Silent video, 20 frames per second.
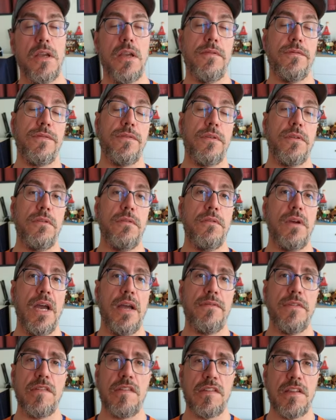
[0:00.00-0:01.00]
If you
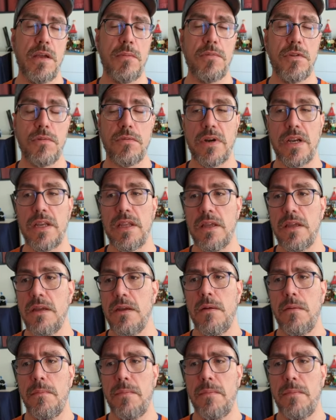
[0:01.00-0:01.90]
haven't subbed already,